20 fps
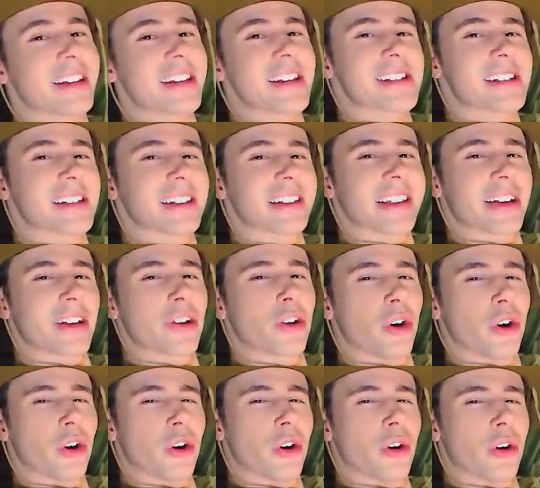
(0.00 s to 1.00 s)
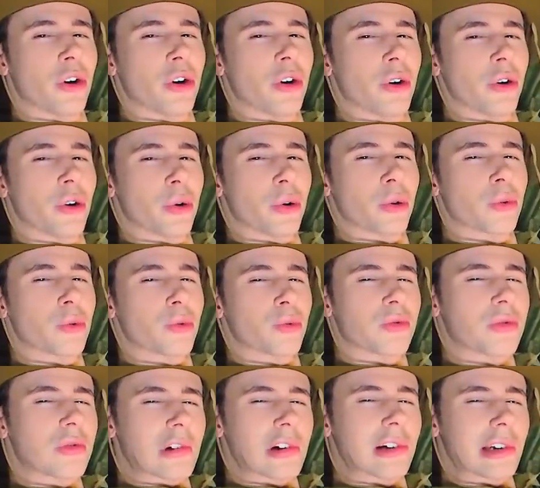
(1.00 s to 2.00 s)
he's a little
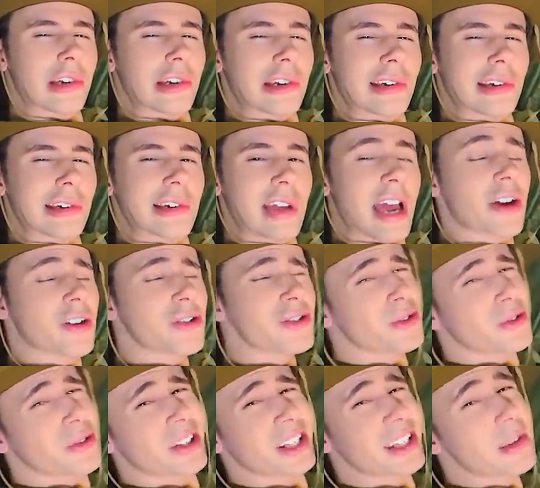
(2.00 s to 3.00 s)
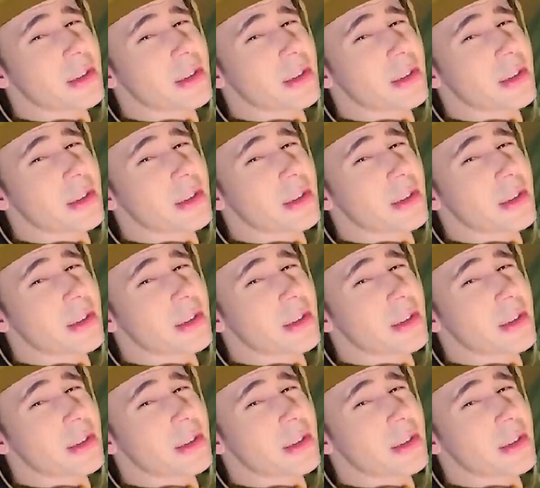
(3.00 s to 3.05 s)
rugged. I also don't think